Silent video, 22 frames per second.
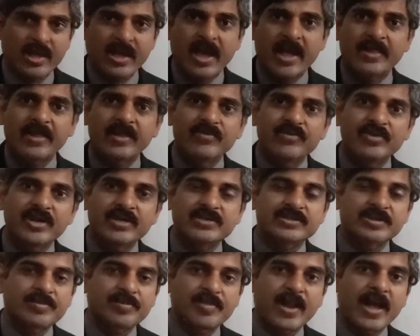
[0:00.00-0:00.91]
and then we are
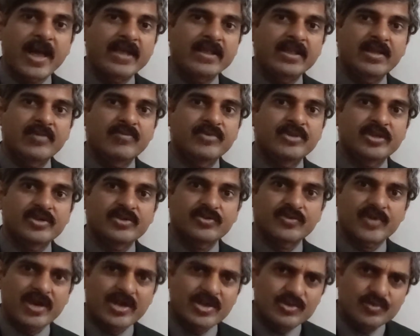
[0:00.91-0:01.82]
supplying them with a
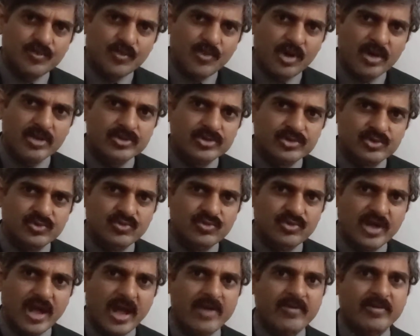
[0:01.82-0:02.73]
very small
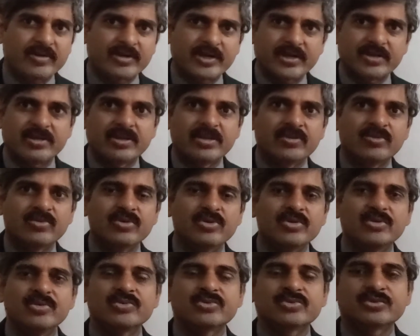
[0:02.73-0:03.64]
screwdriver that they could
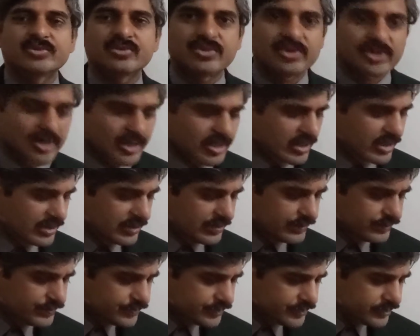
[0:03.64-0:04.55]
use to turn it.
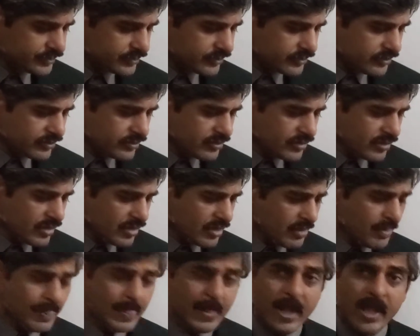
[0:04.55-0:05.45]

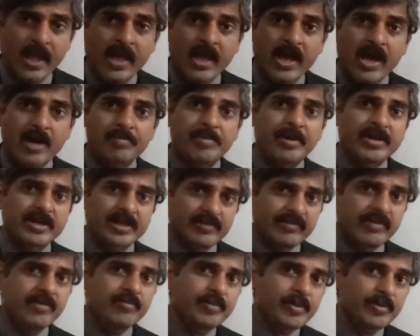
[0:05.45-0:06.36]
But
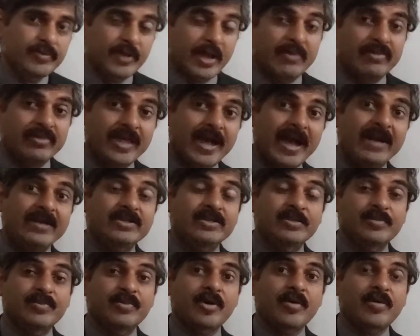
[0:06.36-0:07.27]
even and that's
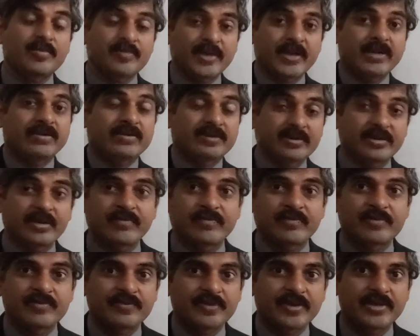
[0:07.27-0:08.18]
the problem
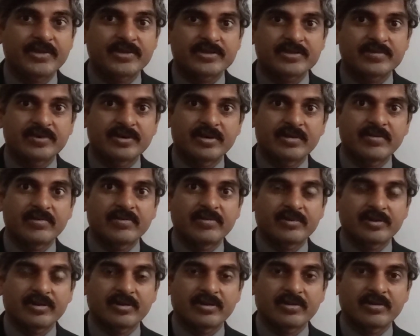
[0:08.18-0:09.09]
that we faced
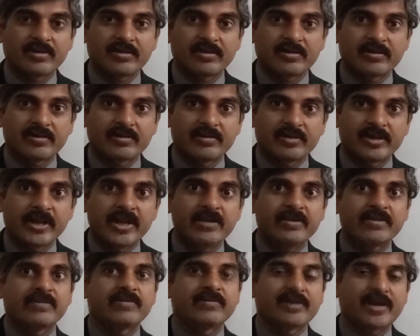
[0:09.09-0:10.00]

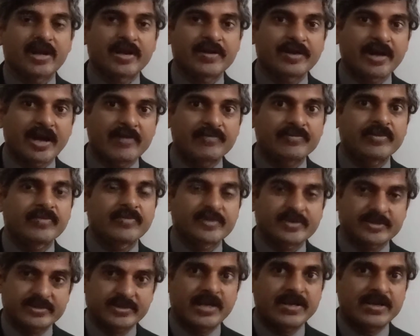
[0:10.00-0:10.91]
later, after
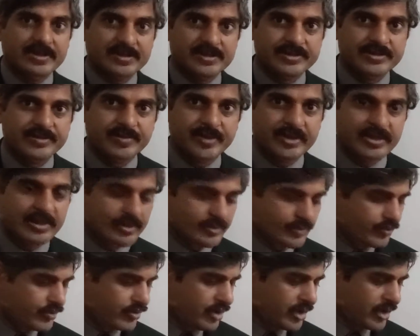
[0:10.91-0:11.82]
we started shipping
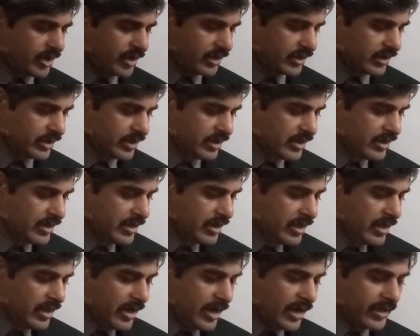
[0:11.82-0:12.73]
this product.
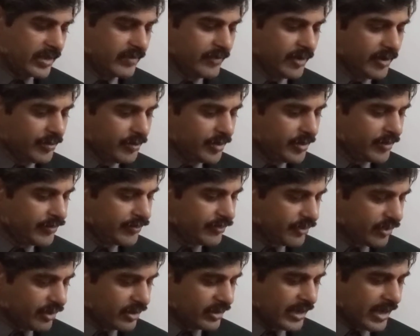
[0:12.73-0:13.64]
Even
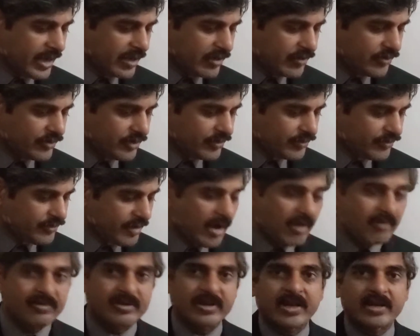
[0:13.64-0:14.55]
before that, we
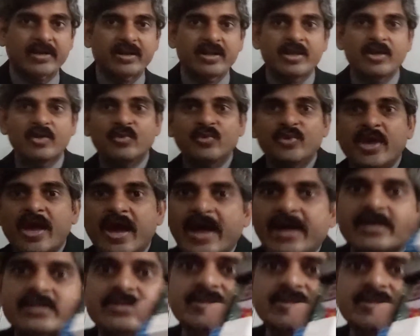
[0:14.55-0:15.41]
found that we had